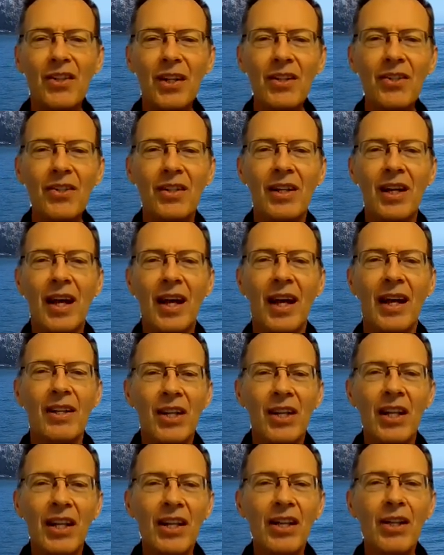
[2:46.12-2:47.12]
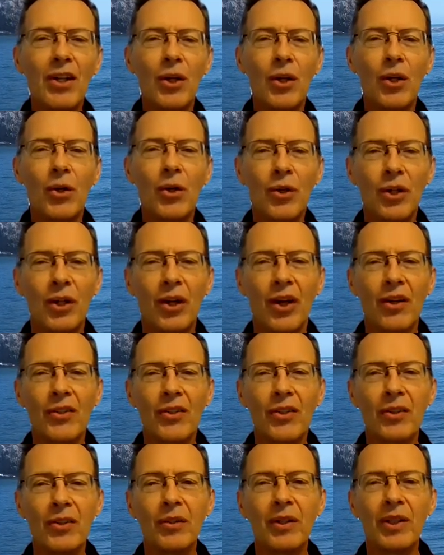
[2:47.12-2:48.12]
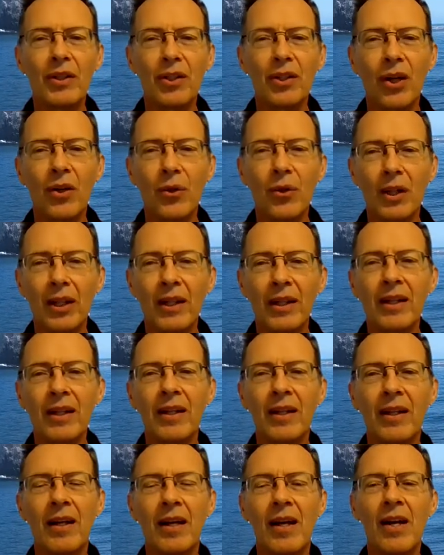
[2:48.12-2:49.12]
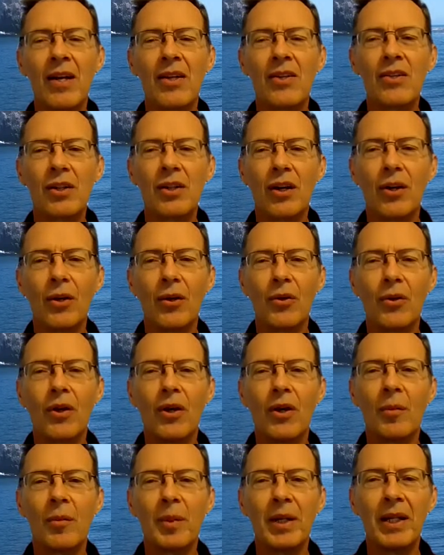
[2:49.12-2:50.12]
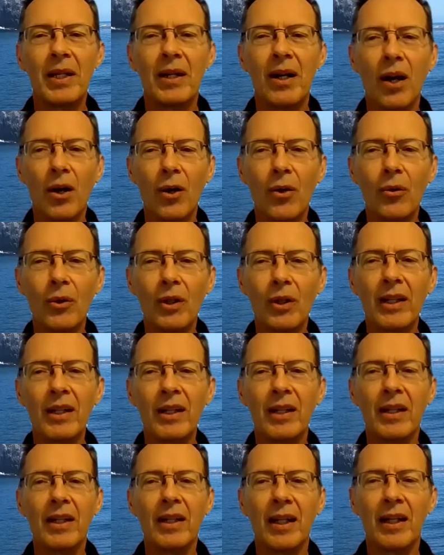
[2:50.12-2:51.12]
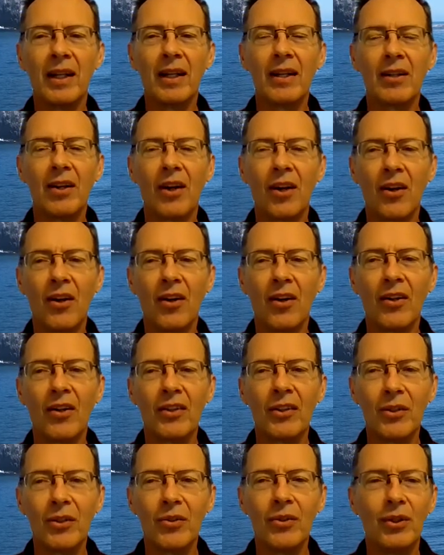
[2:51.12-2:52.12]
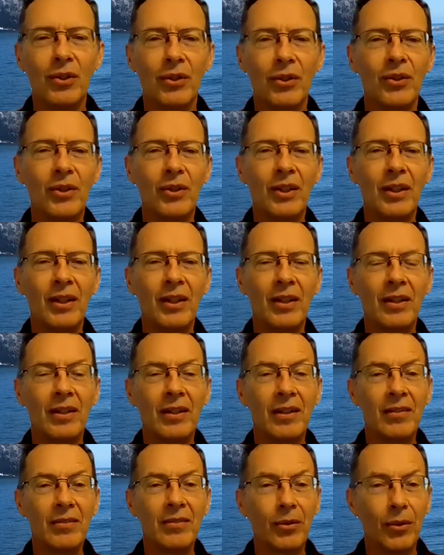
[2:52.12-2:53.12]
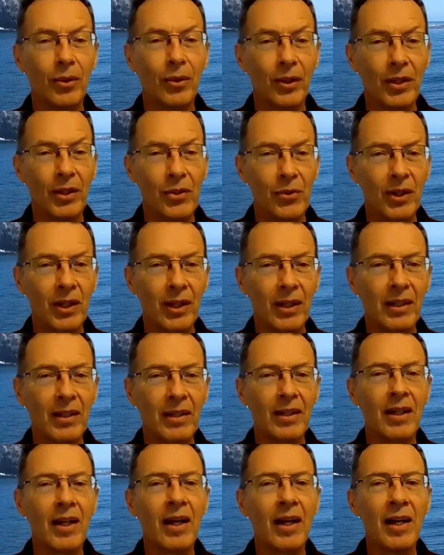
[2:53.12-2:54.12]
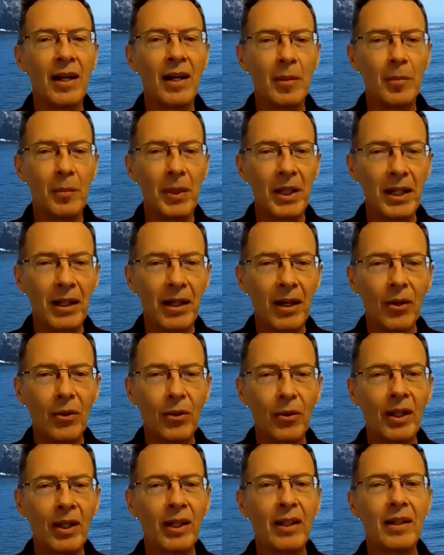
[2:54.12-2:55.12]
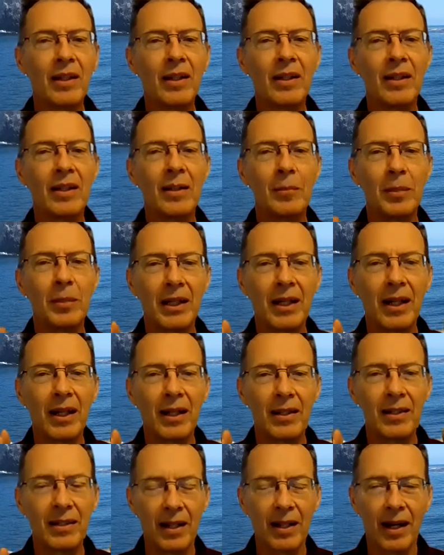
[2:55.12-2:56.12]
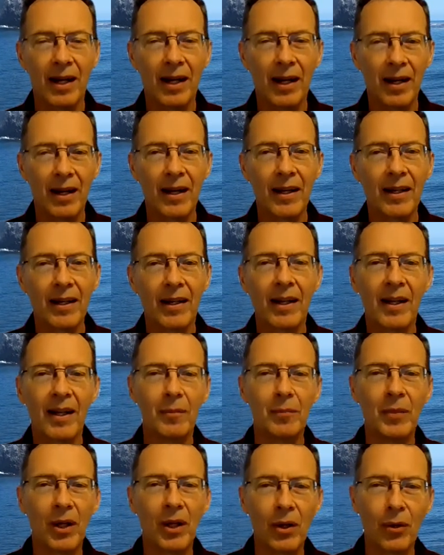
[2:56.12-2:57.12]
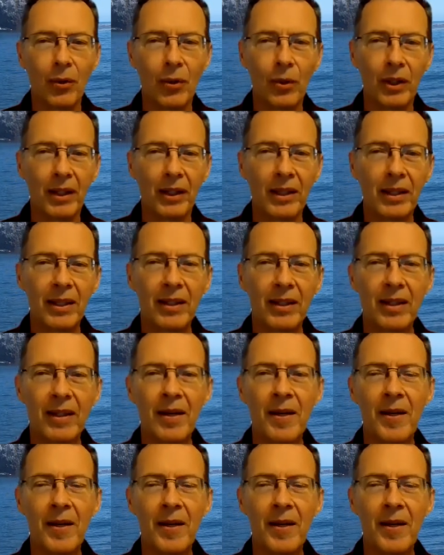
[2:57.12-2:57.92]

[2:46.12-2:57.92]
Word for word: just as he who called you is holy, so be holy in all you do. For it is written, be holy because I am holy.